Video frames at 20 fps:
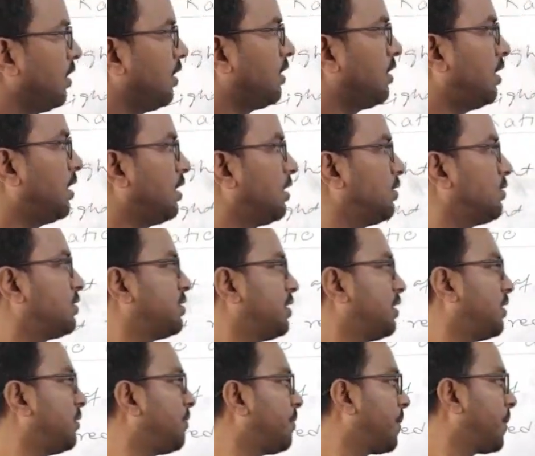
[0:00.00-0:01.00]
here you
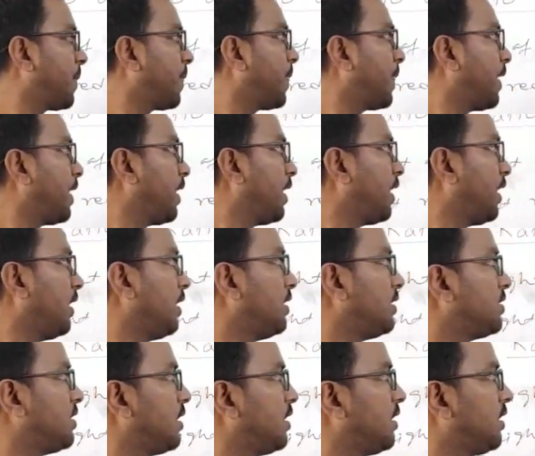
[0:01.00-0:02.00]
see
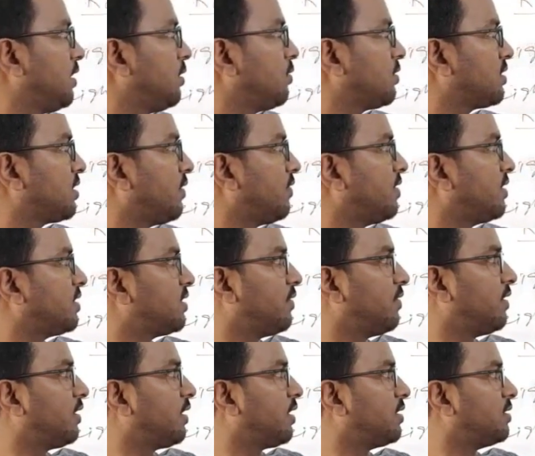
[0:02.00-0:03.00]
initially it was
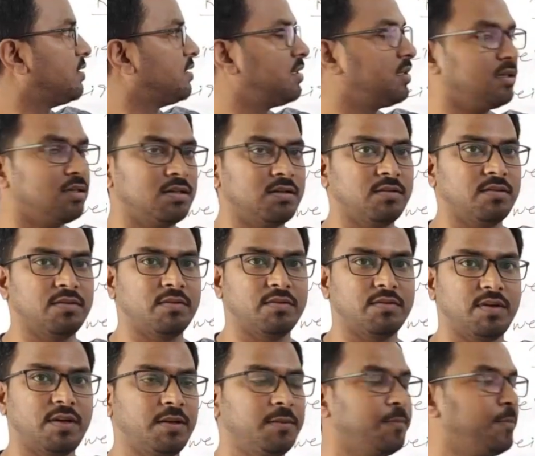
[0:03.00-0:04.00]
77 kg,
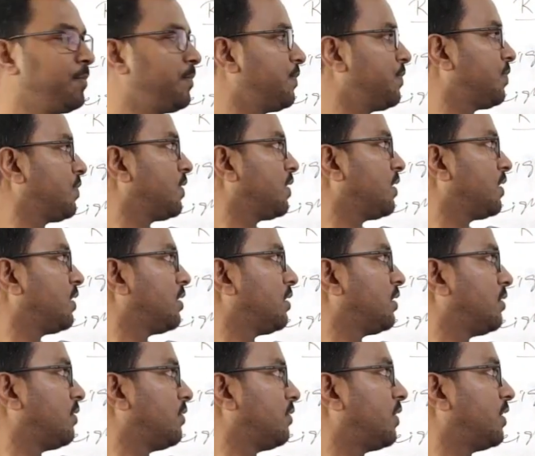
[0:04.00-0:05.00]
fine
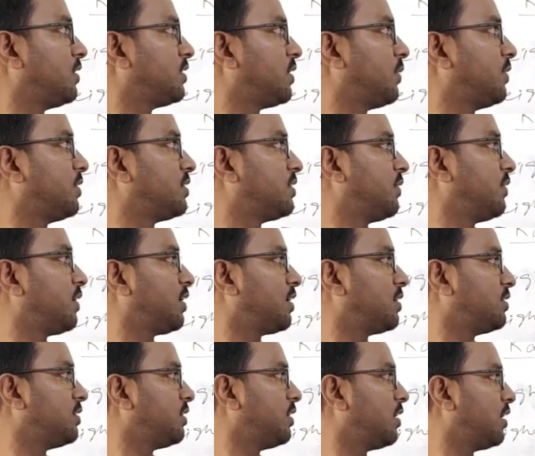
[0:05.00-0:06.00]
77
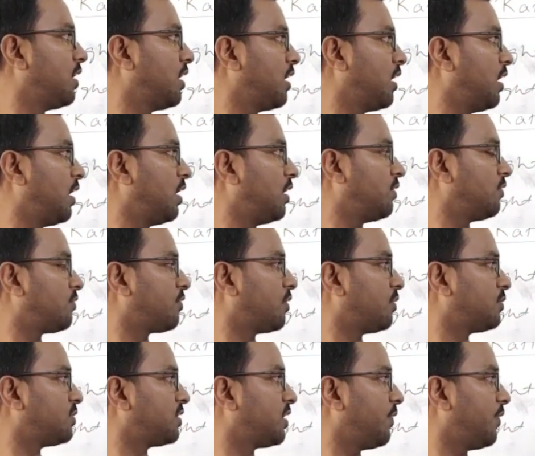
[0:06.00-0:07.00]
kg, and
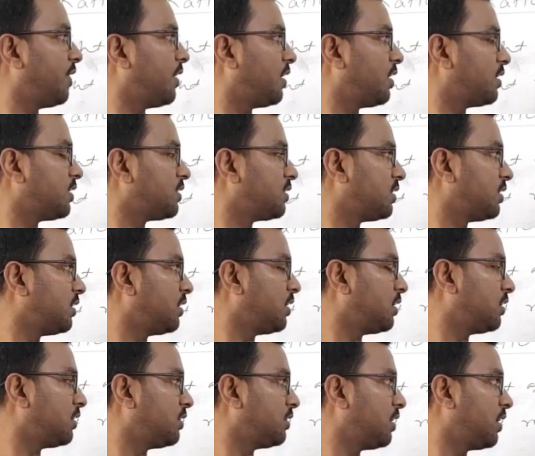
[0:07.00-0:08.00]
from 7
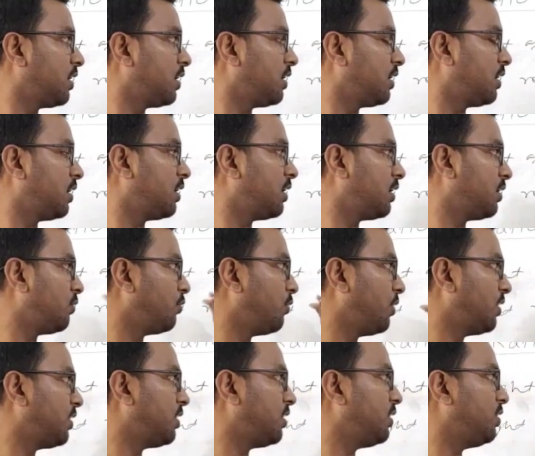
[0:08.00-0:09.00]
the
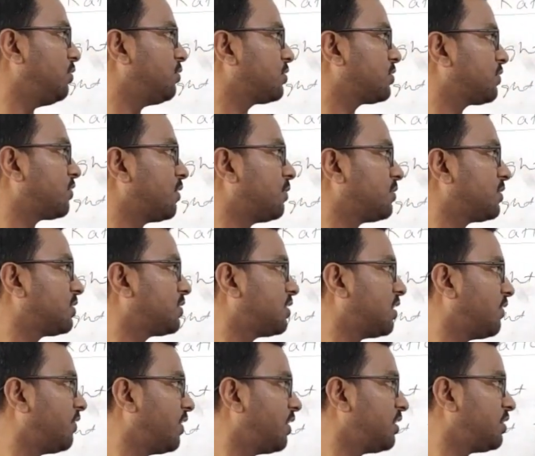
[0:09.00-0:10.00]
weight reduced from
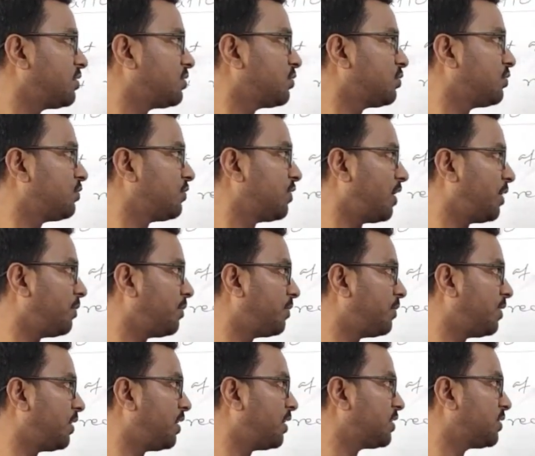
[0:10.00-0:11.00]
7:5.
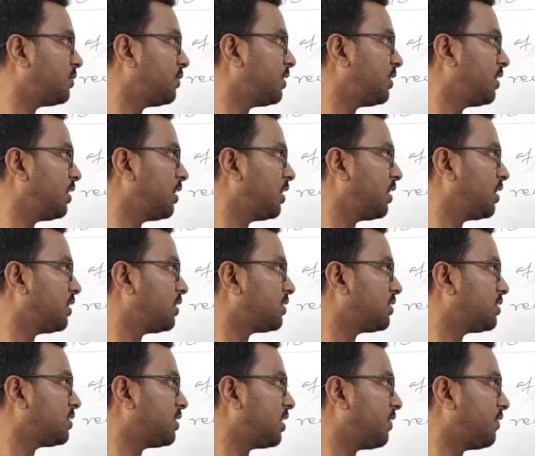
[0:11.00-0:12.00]
It's mean
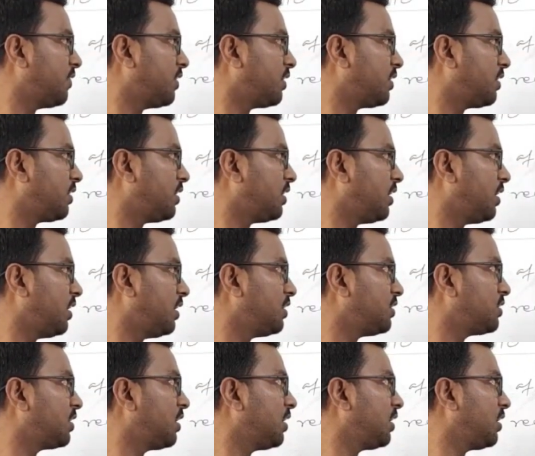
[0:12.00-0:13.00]
7,
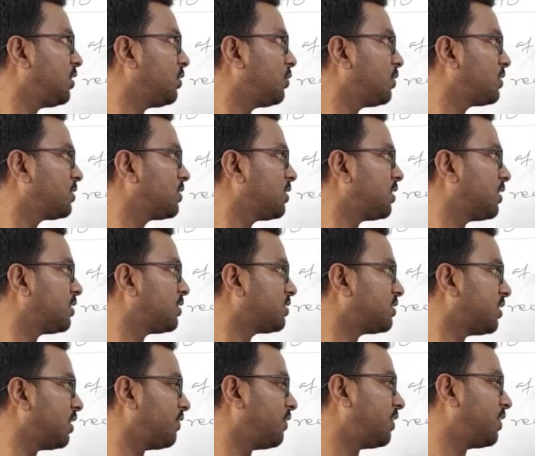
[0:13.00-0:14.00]
initially it was
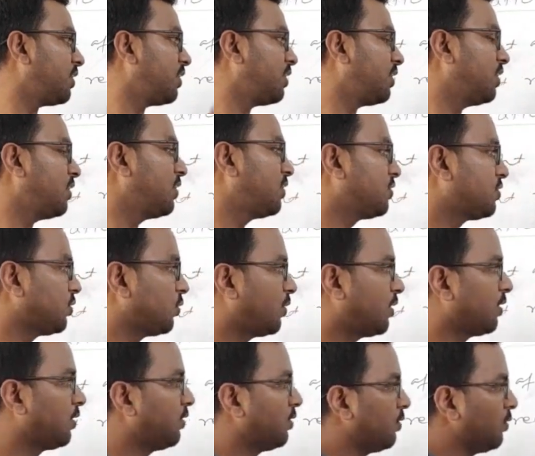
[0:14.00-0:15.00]
7. So
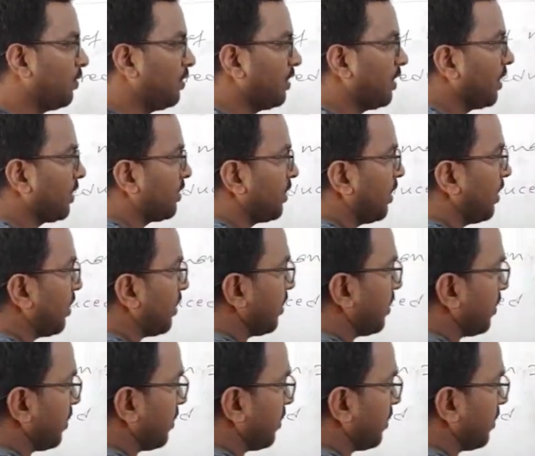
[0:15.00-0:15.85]
what we'll do, we'll take the